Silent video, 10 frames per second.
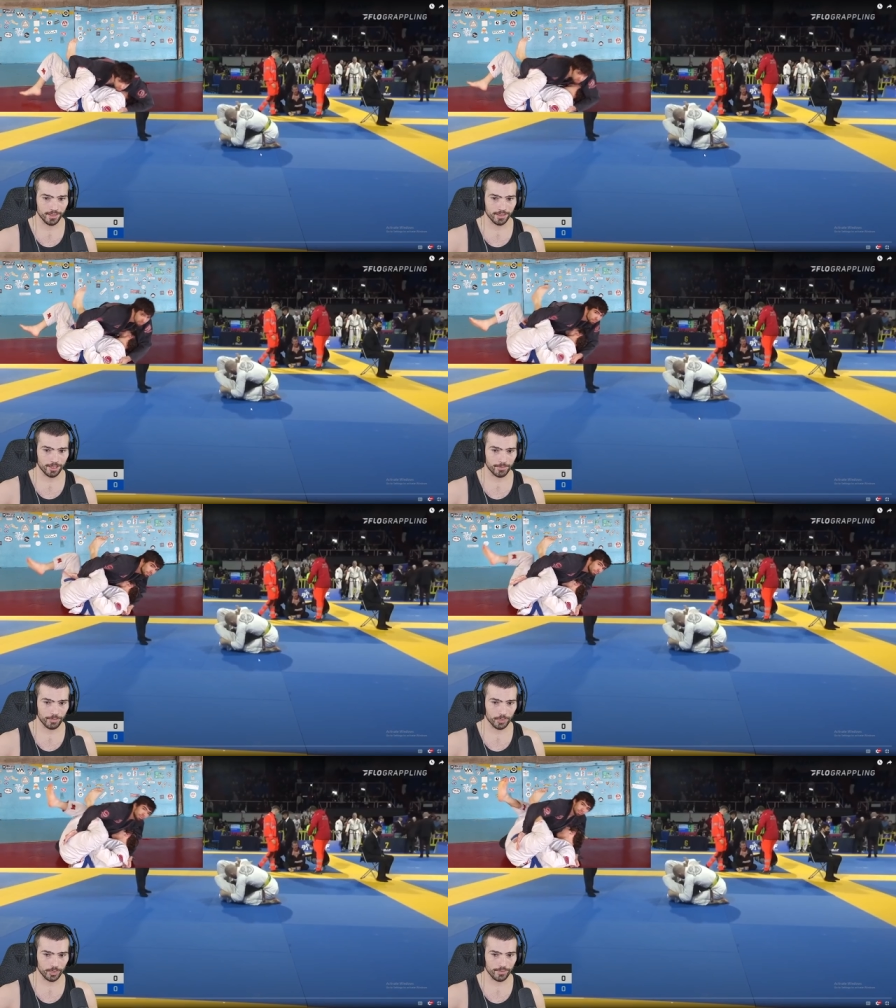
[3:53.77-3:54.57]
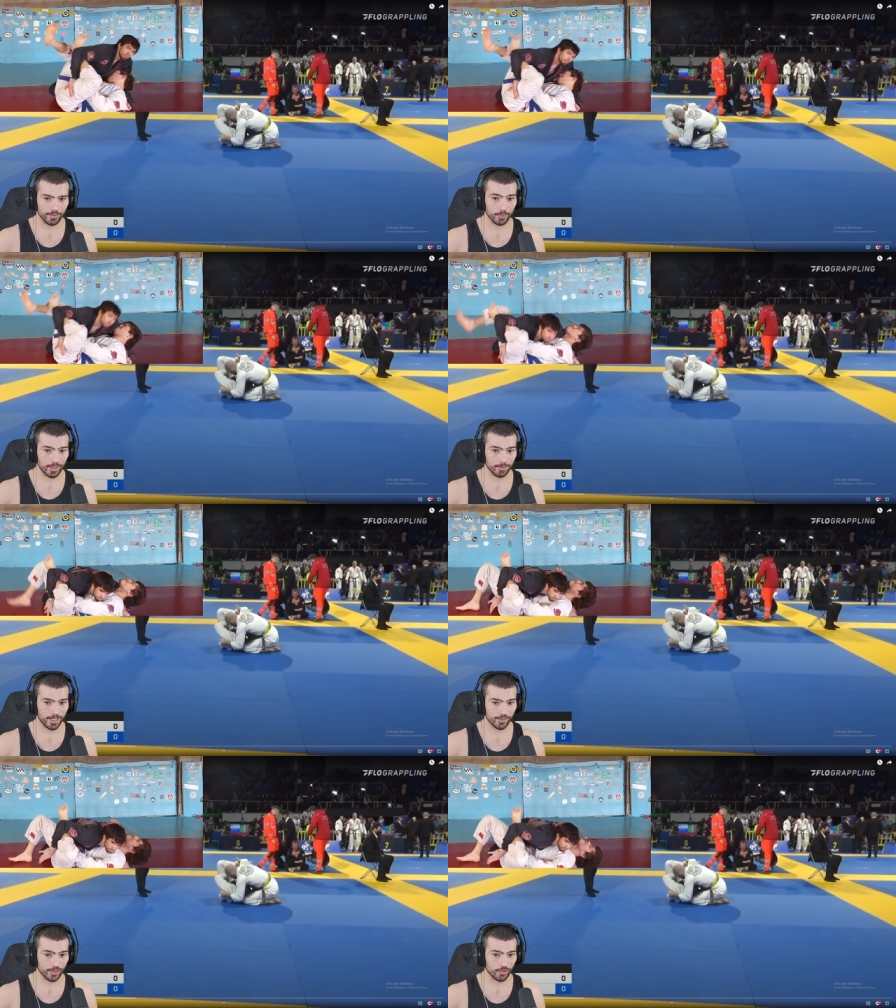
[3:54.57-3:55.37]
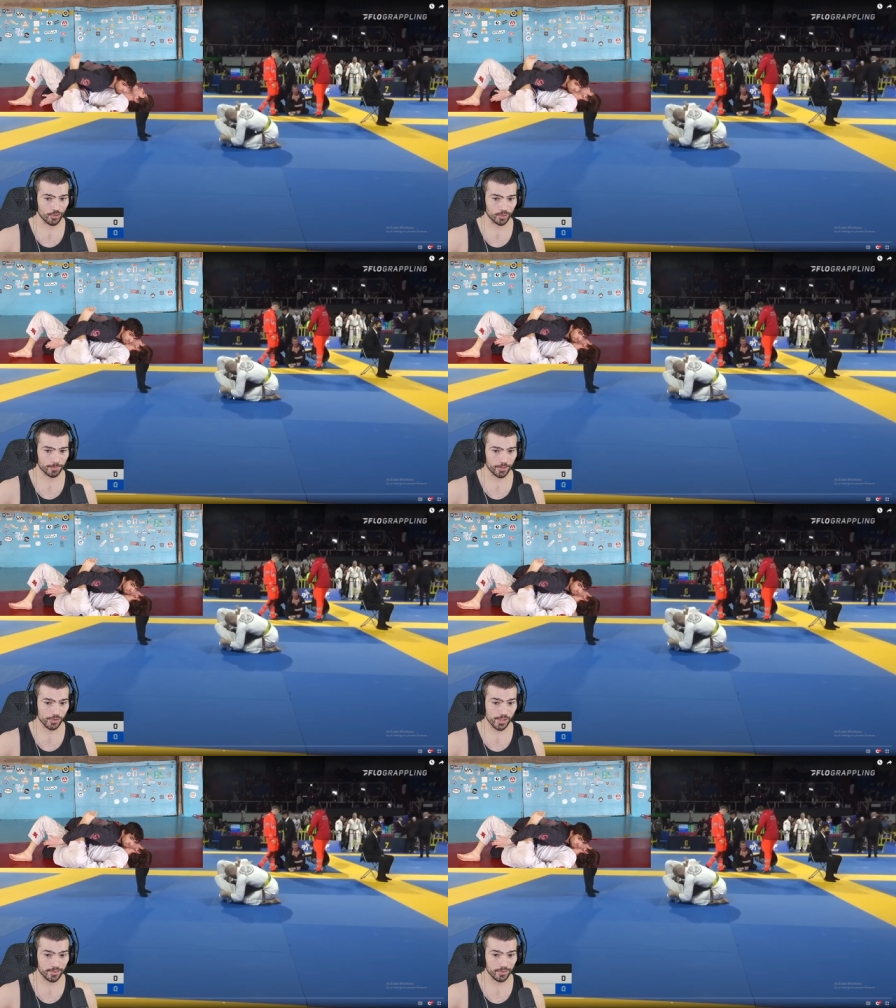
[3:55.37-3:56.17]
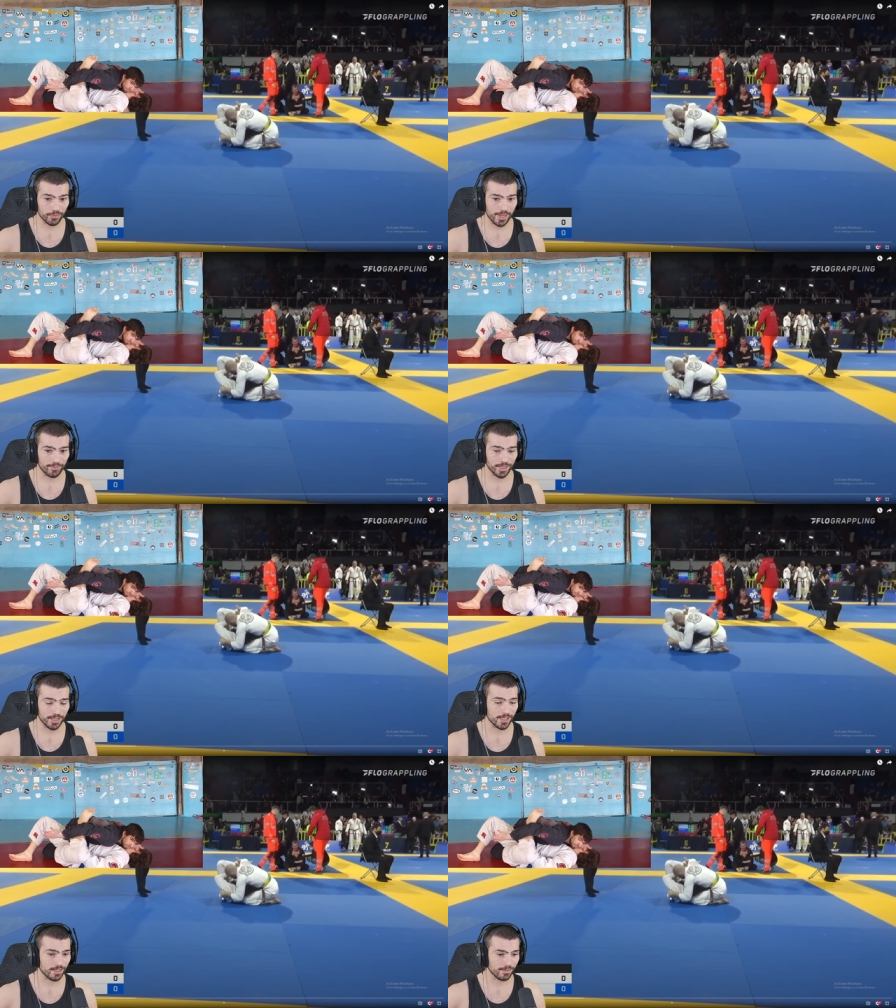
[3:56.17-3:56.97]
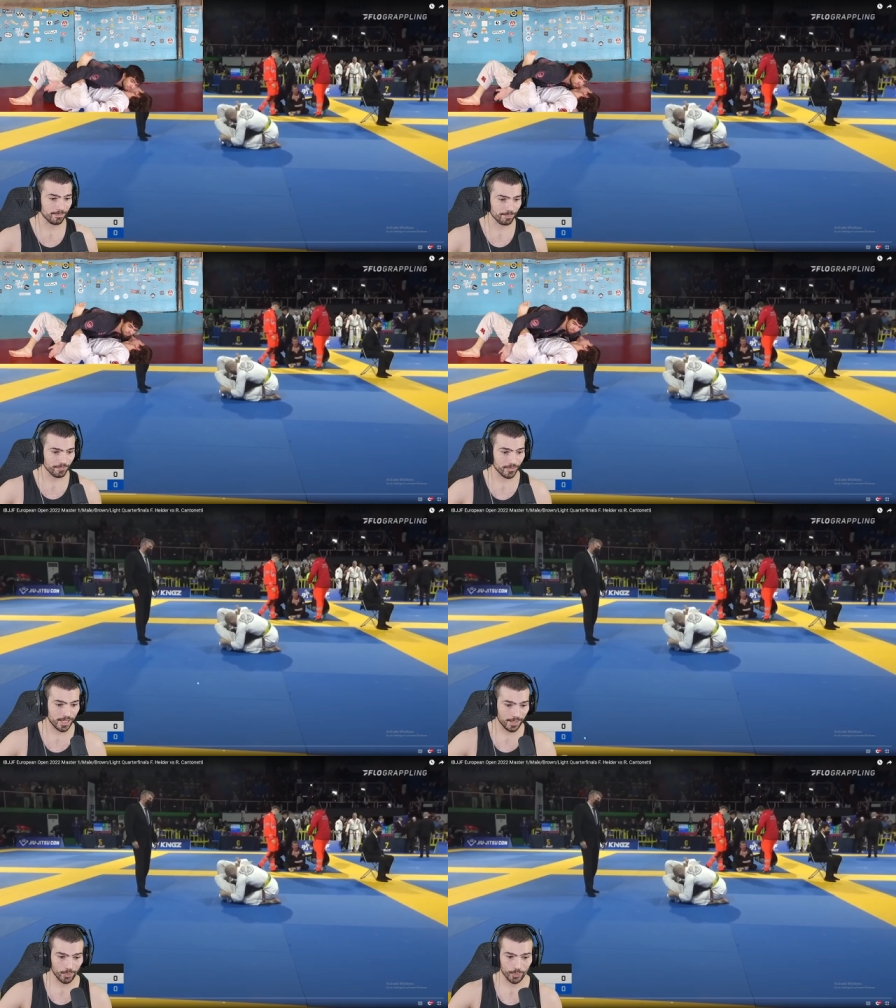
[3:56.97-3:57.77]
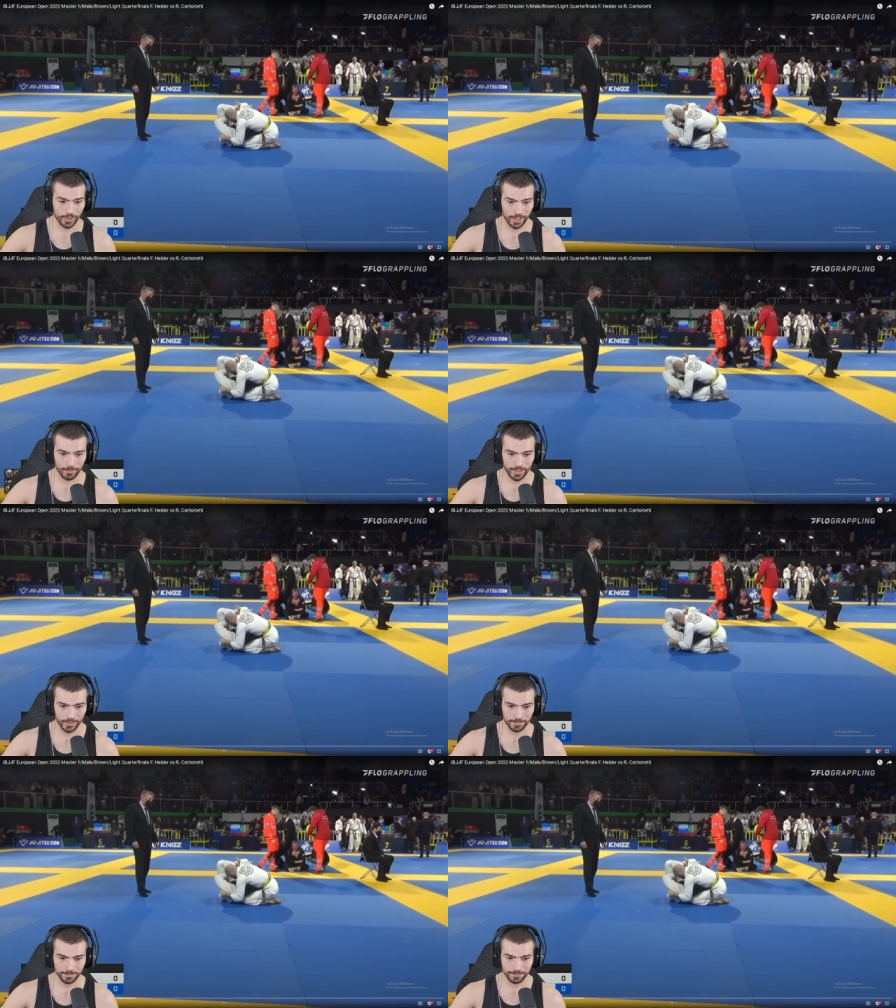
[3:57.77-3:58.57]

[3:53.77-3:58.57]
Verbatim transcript: Um, if you were if you were able to actually shoulder pressure here and grab the gi, that would work out better.